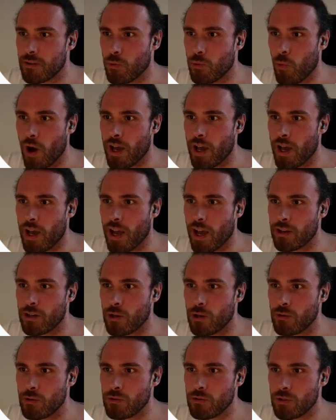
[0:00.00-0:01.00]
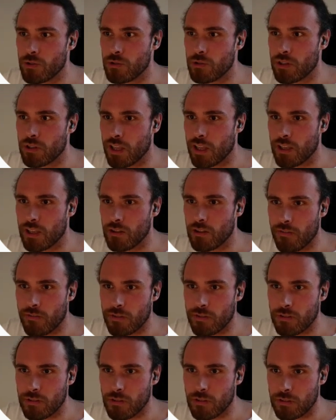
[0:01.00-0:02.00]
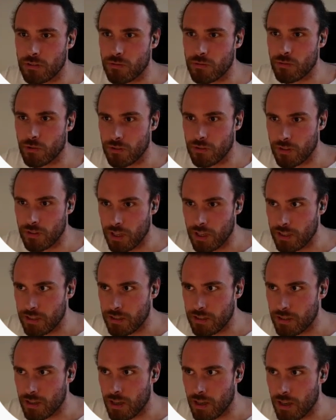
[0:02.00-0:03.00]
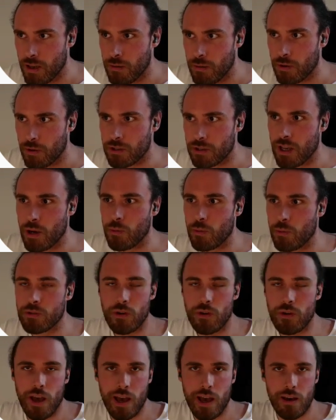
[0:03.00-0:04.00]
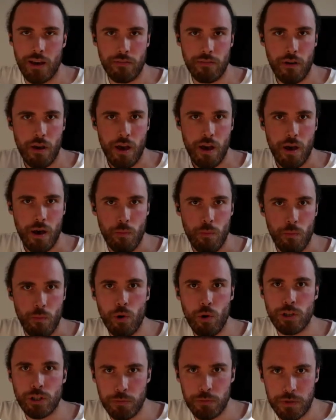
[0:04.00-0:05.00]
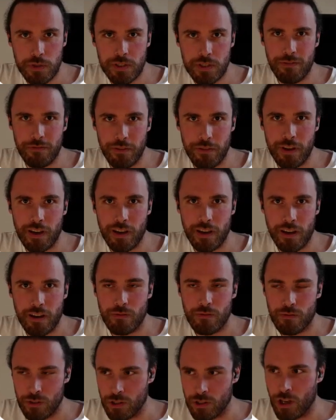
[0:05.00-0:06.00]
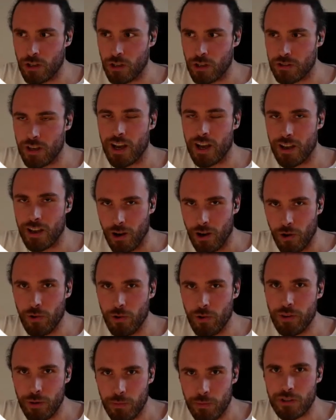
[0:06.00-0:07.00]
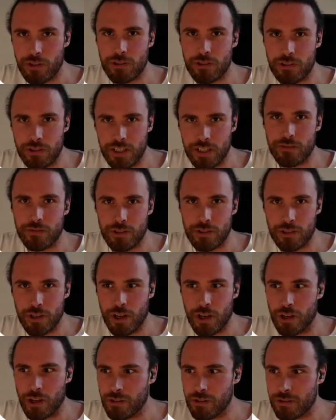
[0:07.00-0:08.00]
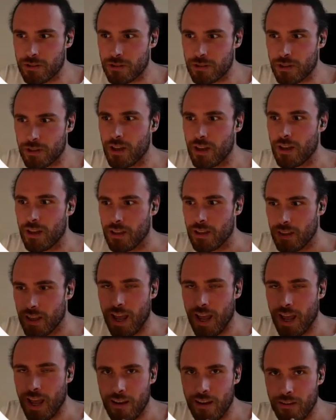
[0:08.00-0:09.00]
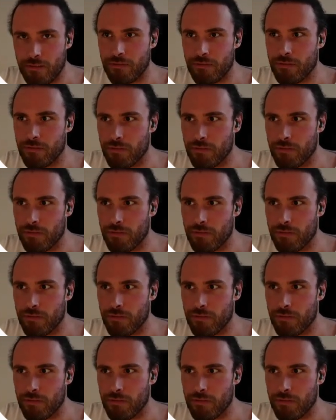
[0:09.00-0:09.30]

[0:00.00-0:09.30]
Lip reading: why I don't use the linked references for this, because I want to have more specific results. I only want to see the results that have